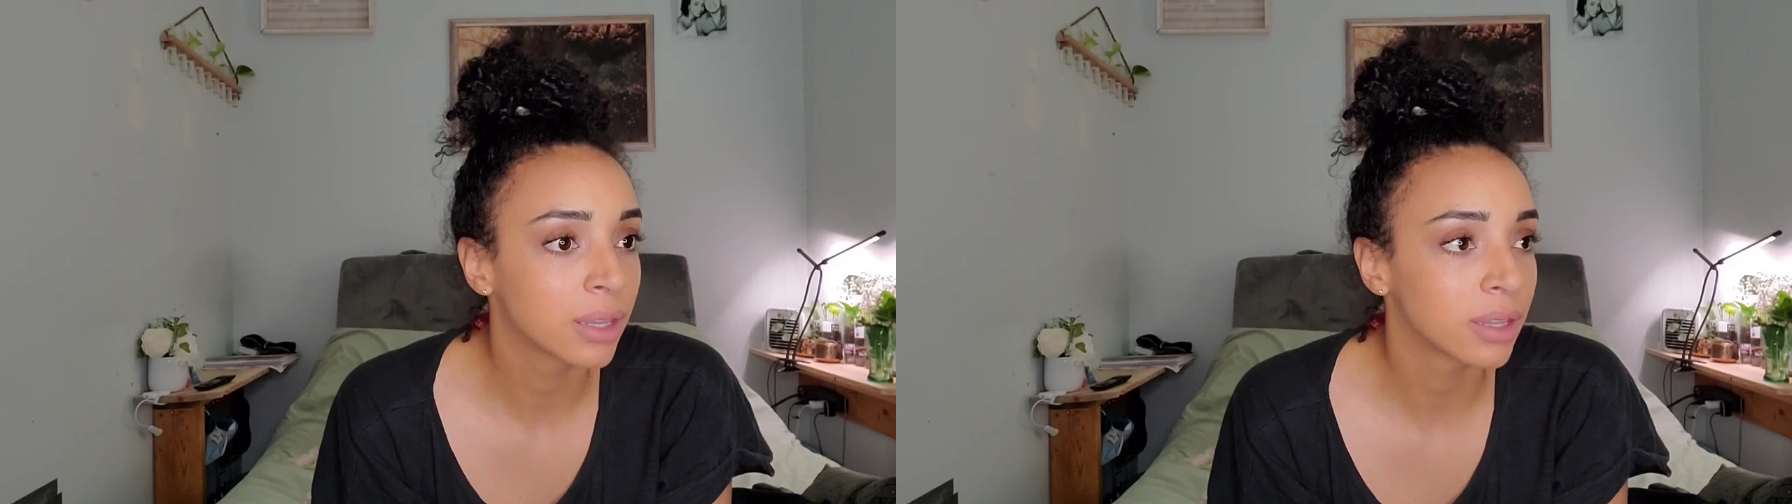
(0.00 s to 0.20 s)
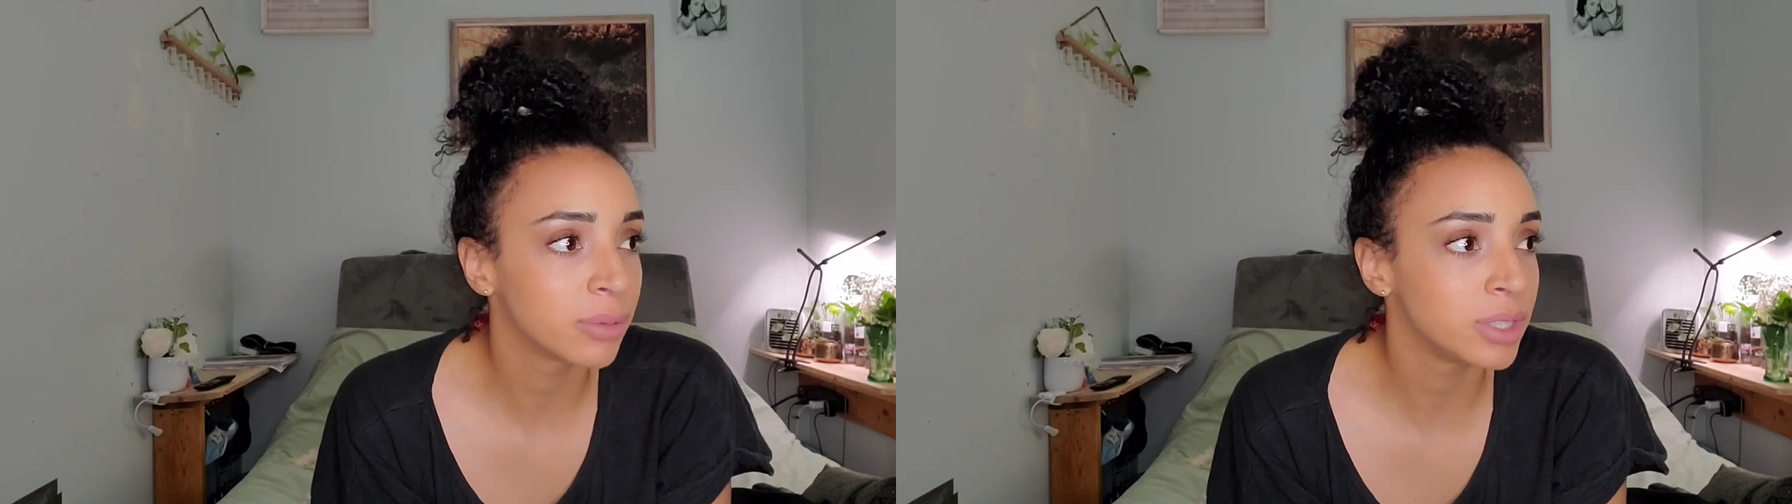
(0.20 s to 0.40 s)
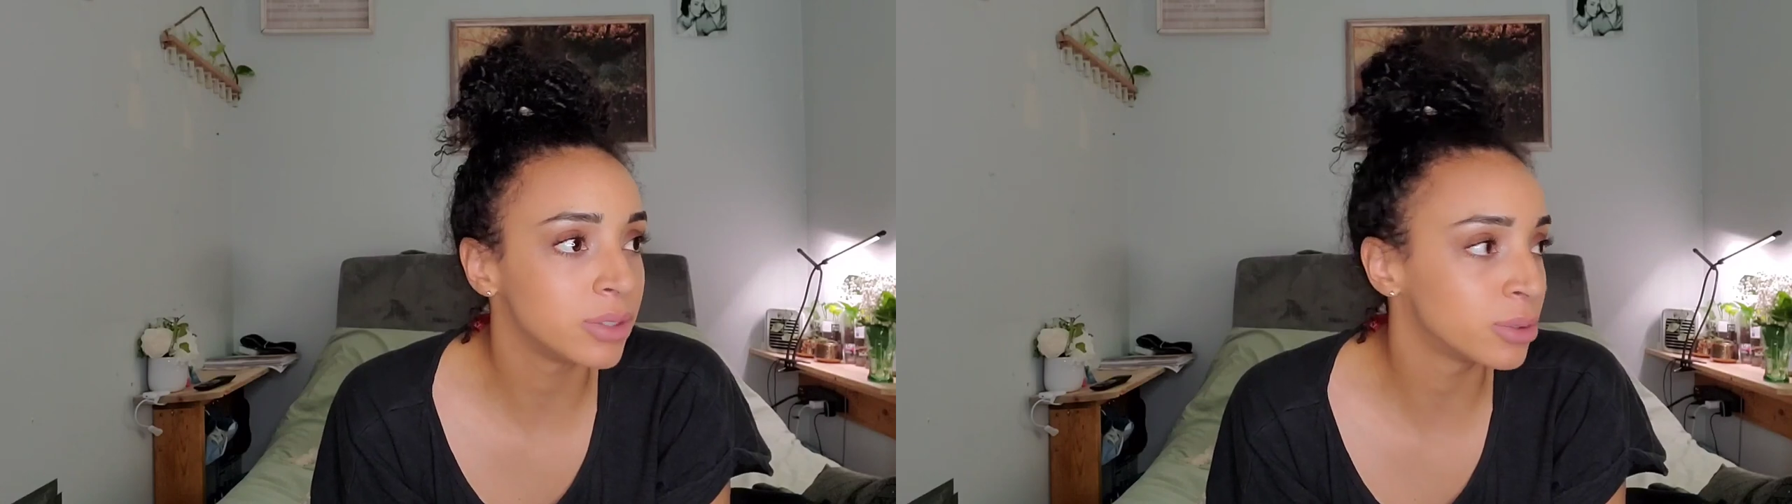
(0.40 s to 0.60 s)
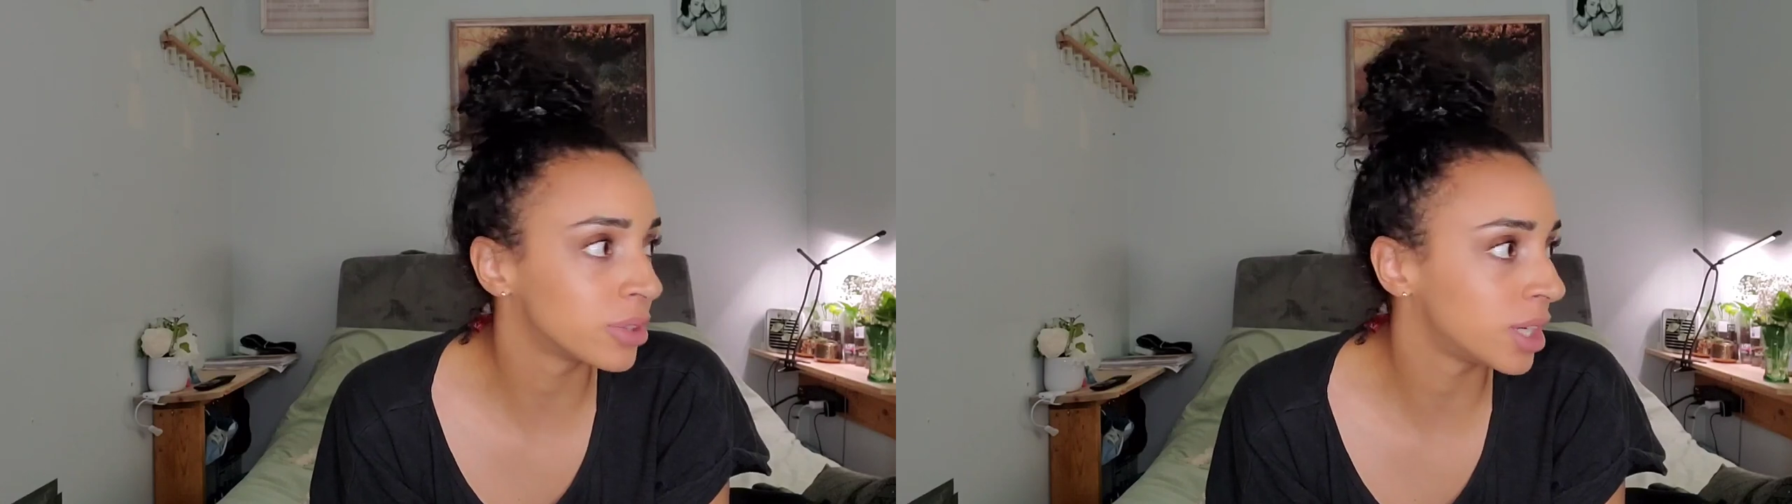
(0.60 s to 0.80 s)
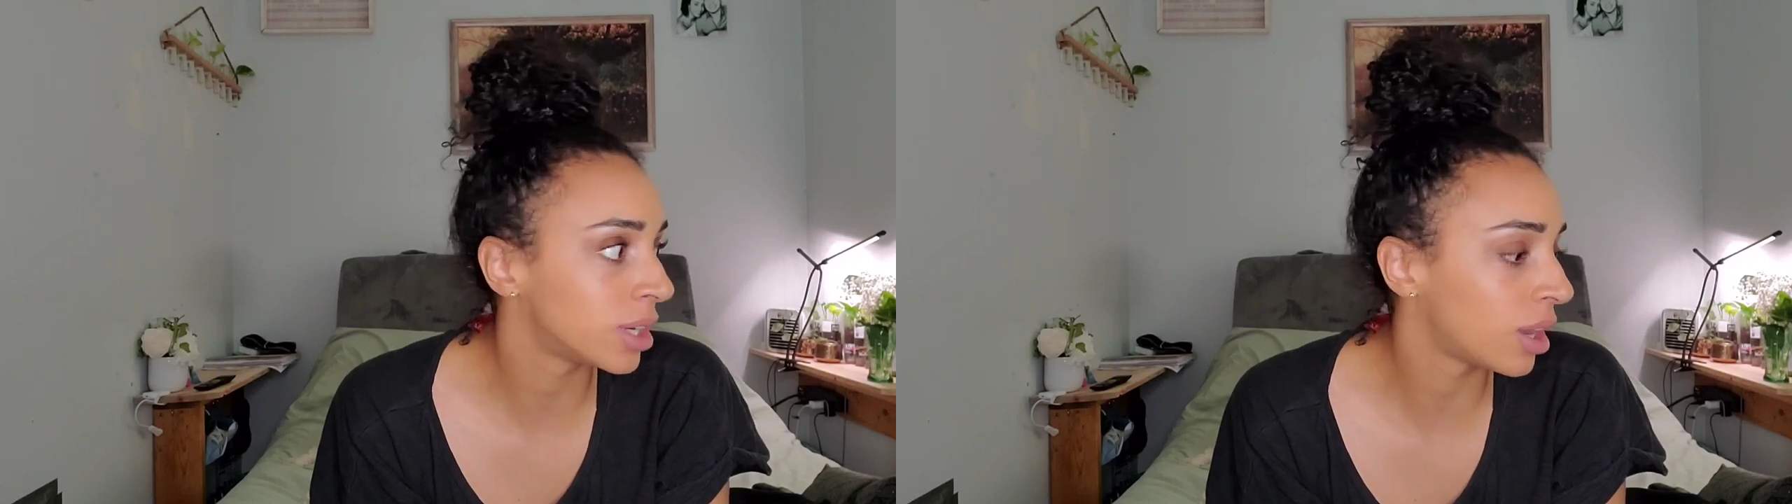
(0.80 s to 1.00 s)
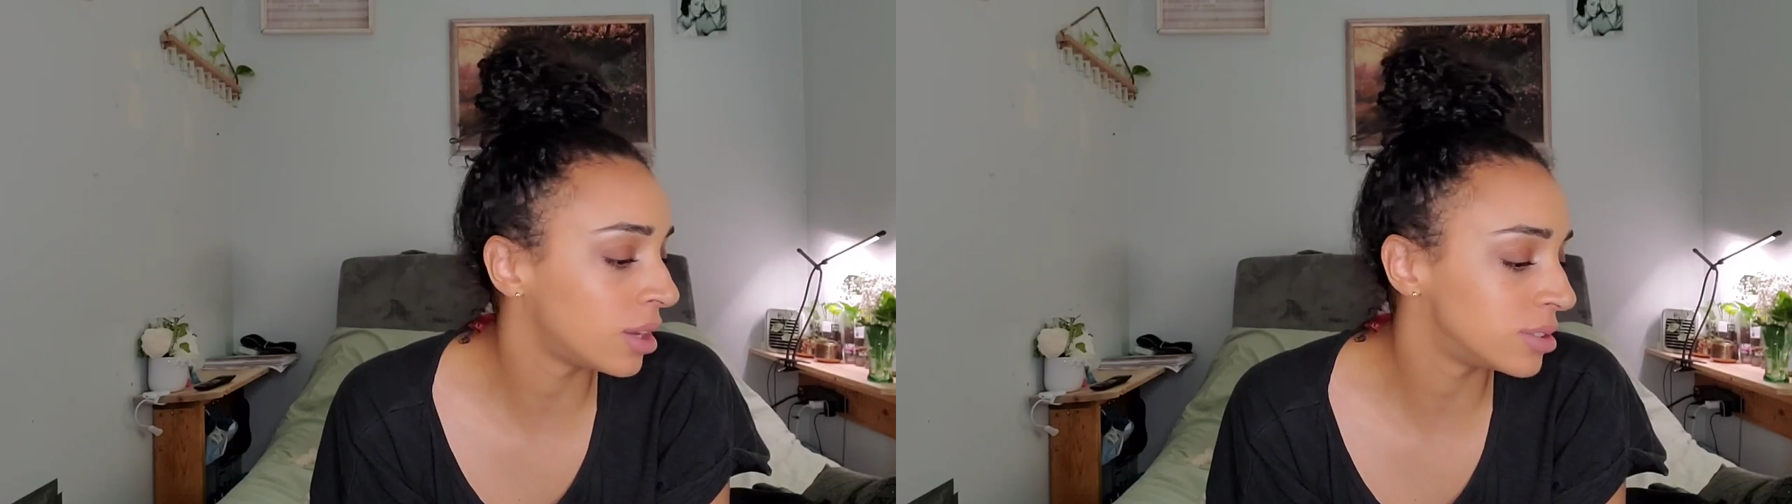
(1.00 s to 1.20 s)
let me do like a